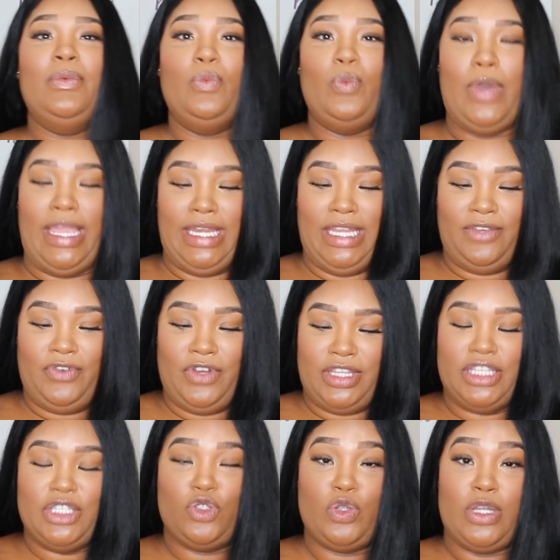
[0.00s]
been waiting for
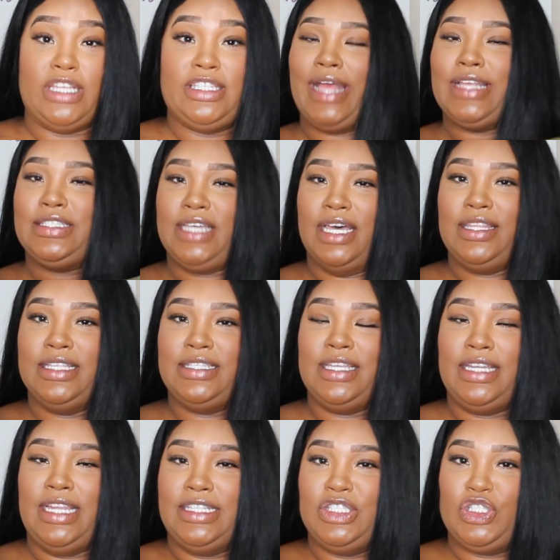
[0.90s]
this dress. I saw this
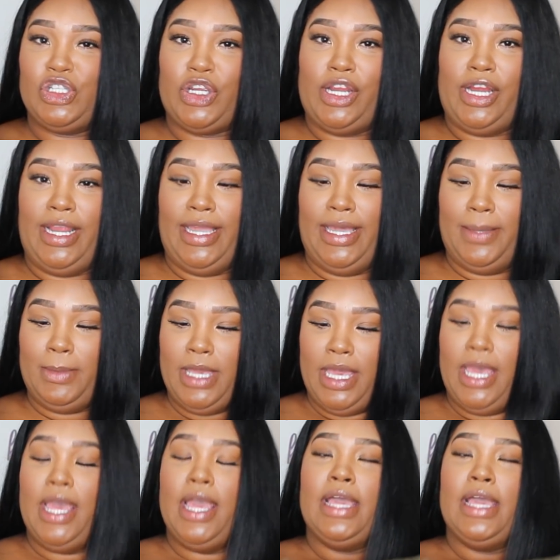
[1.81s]
on Instagram